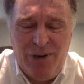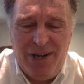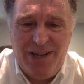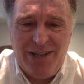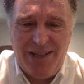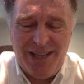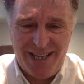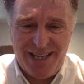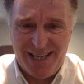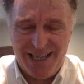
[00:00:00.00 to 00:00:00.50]

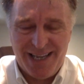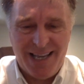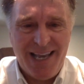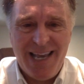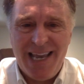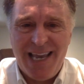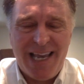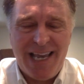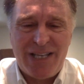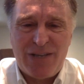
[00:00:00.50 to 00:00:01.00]
Really,
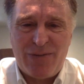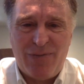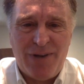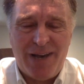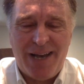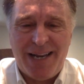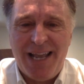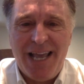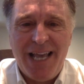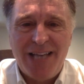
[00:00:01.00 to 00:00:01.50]
it's
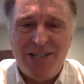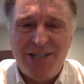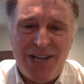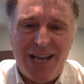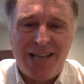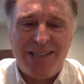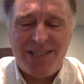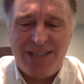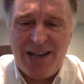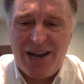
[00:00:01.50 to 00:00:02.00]
fine.
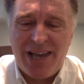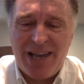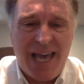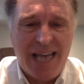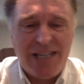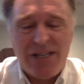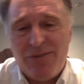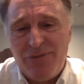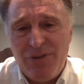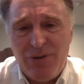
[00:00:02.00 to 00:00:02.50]
Chances are,
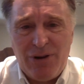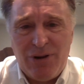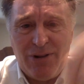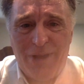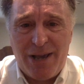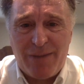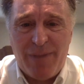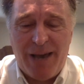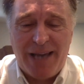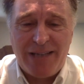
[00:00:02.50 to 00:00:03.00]
guys, if you don't
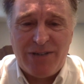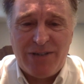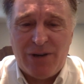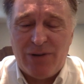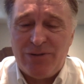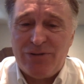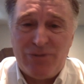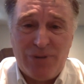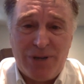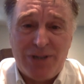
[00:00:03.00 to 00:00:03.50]
like my
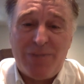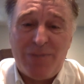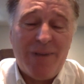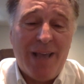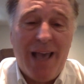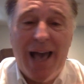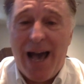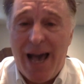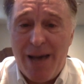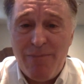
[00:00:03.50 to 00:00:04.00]
tone, trust me,
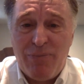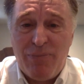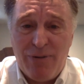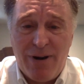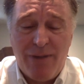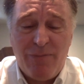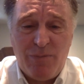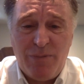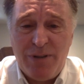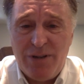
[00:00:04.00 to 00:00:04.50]
I
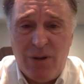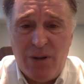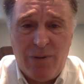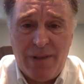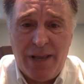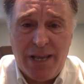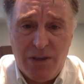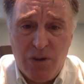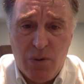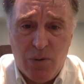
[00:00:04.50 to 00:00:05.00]
probably don't
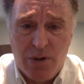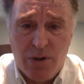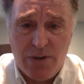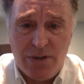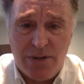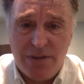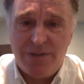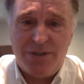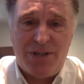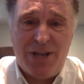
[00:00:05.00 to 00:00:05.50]
like
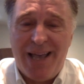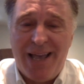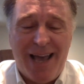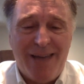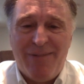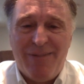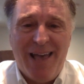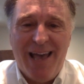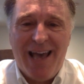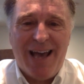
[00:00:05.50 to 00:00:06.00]
yours.
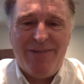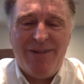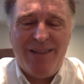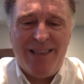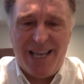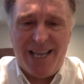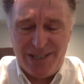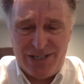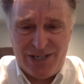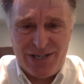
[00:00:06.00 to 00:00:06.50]

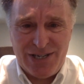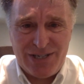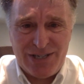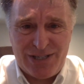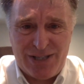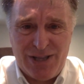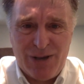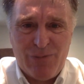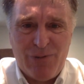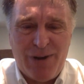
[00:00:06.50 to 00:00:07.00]
That's
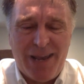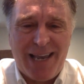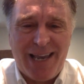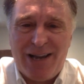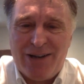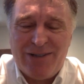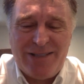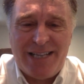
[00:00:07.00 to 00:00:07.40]
just the way it goes.